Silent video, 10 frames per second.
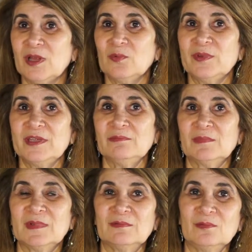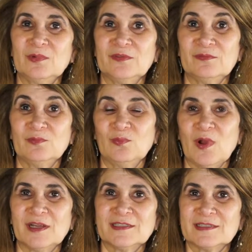well, we we
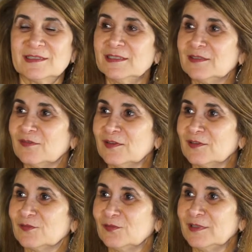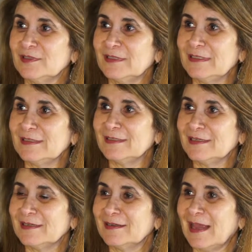want to see if this really
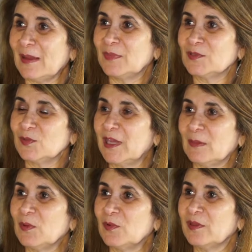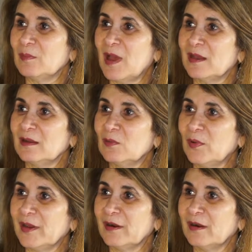uh, happens. We came up with a model
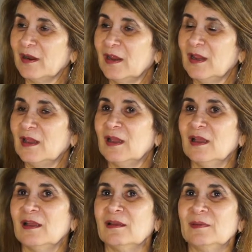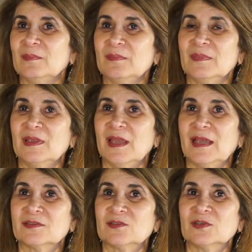where um,
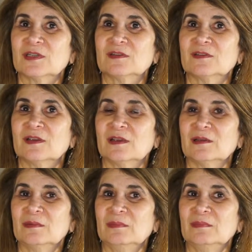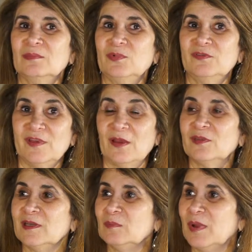asterix. Uh, we found
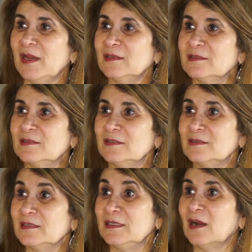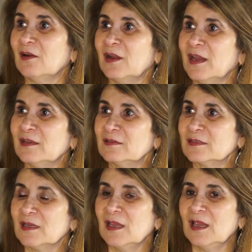that it binds these tRNAs,
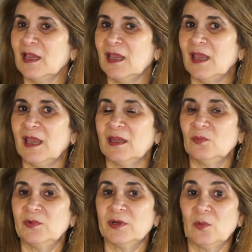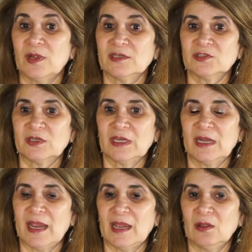mm -hmm. and we're wondering
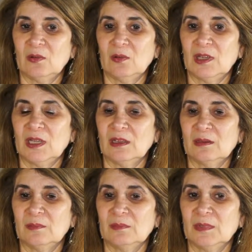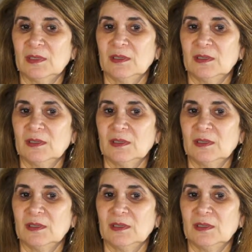now um,